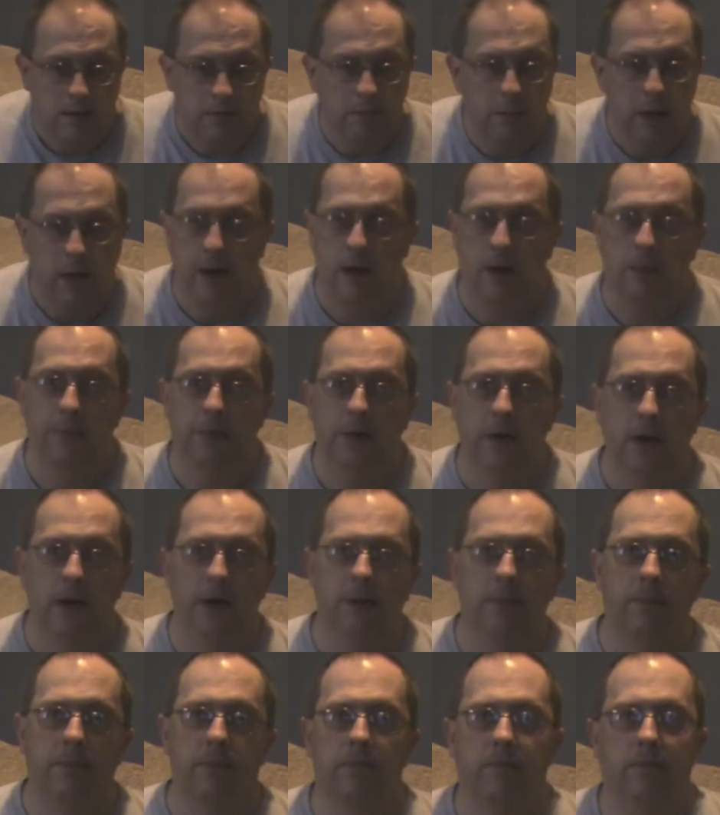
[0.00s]
bowel
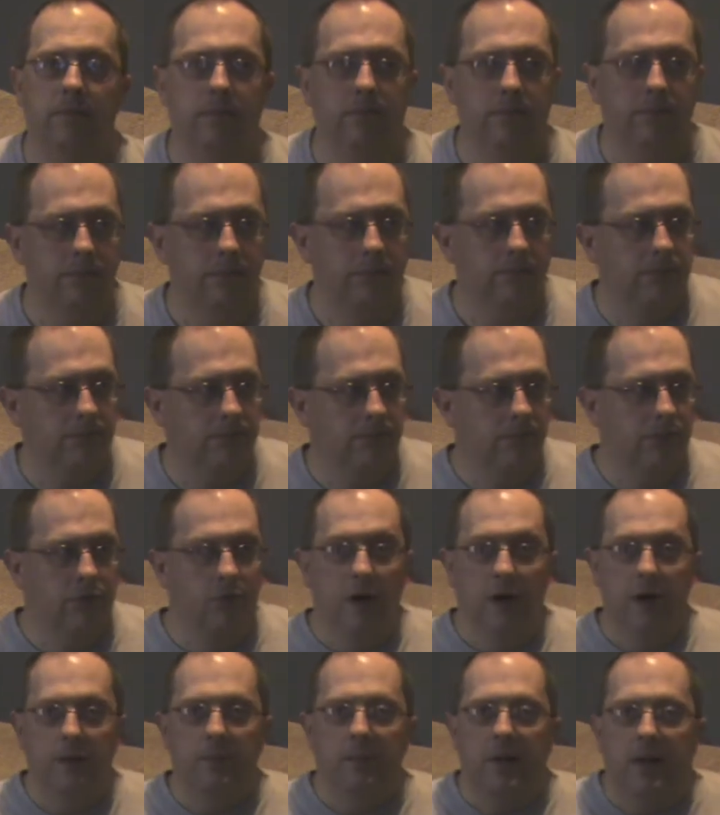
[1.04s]
prep
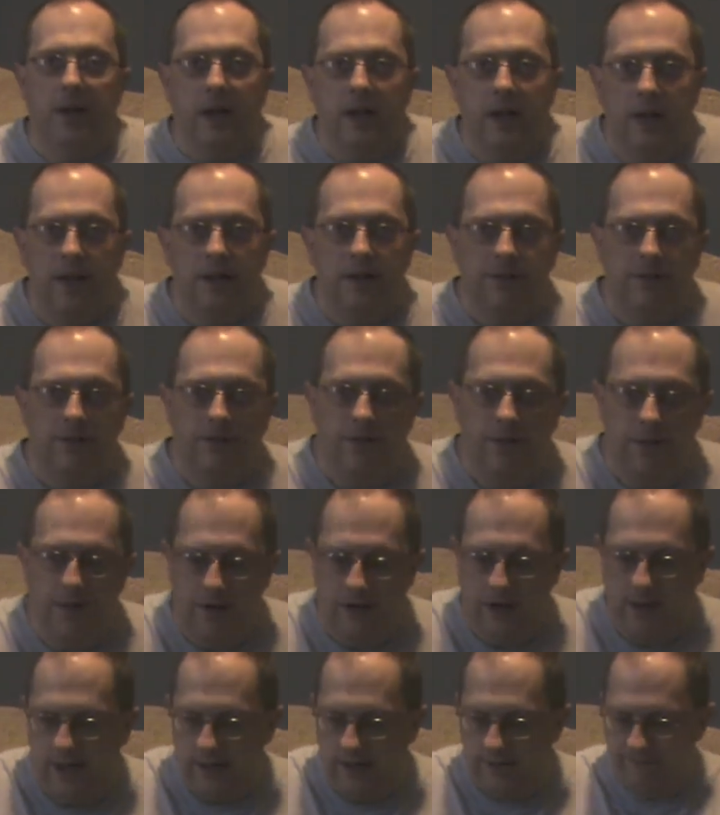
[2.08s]
treatment, I guess, for the
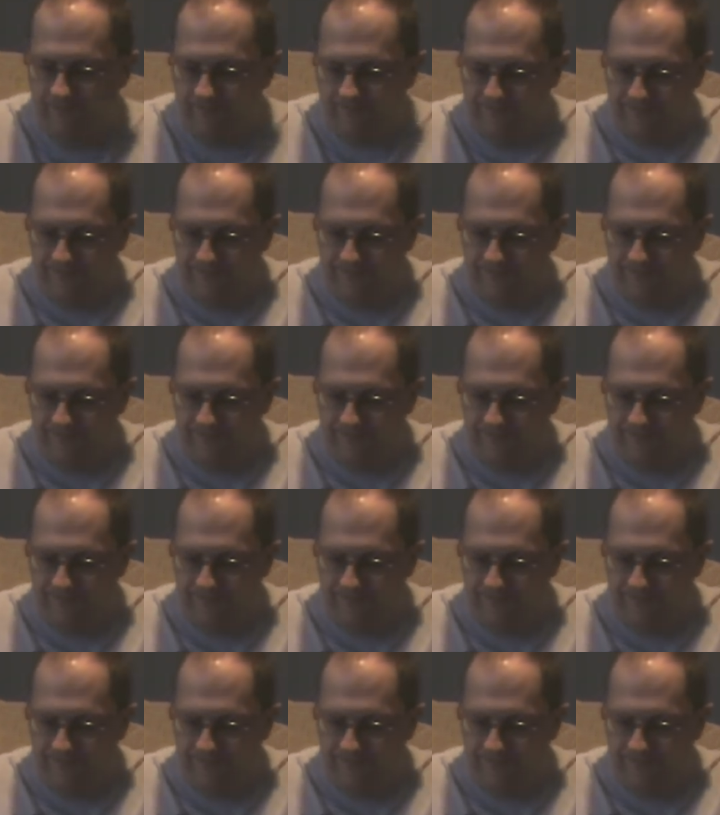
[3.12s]
night.